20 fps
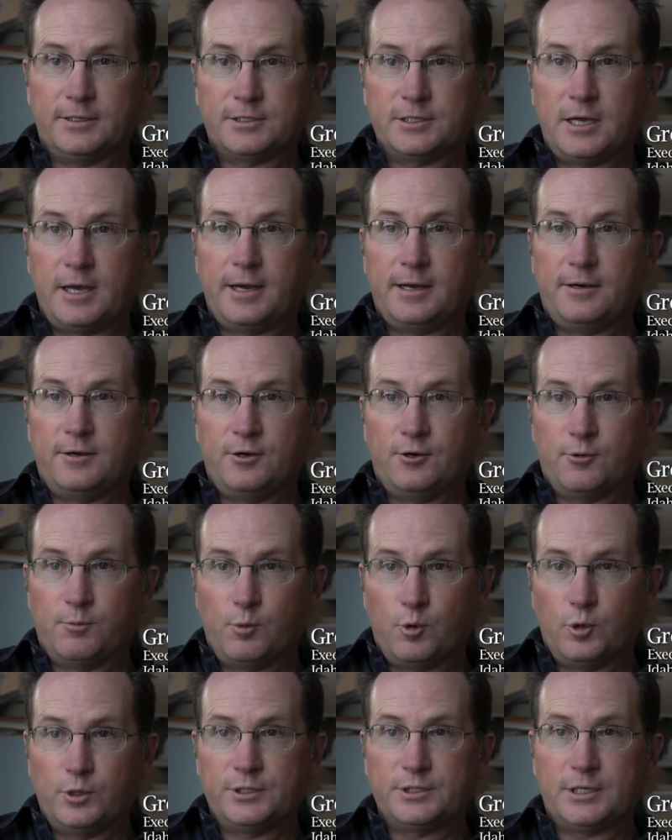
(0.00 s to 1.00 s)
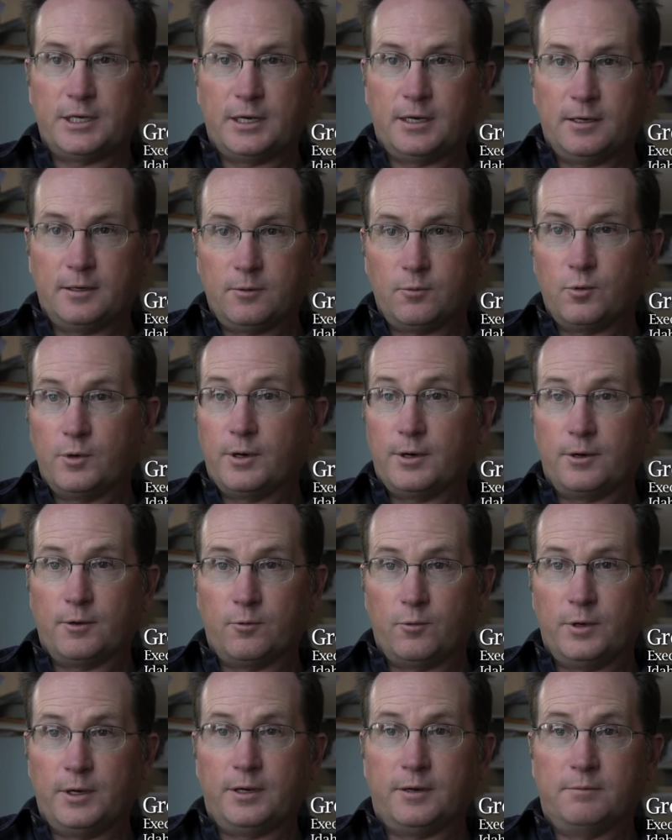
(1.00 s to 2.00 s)
site near Boise where
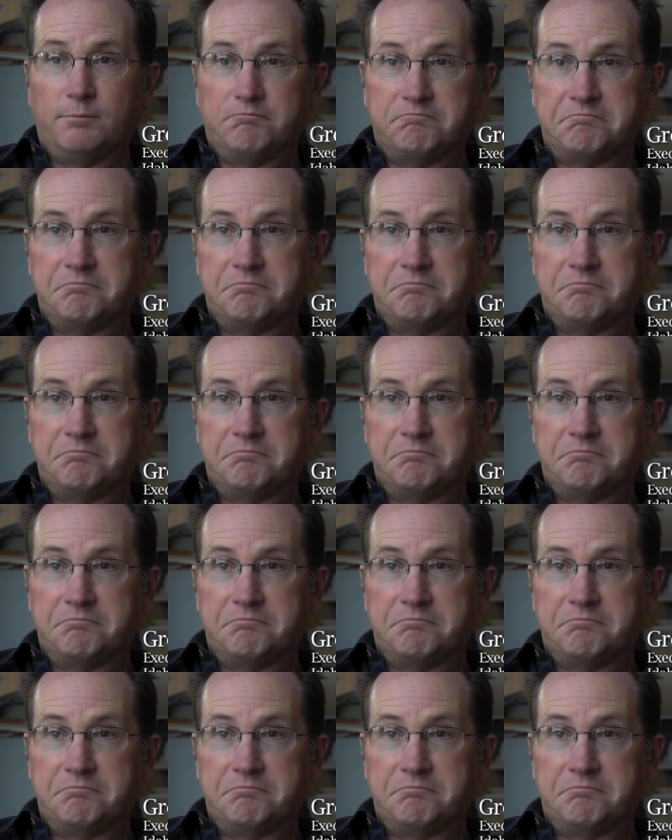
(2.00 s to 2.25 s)
we could,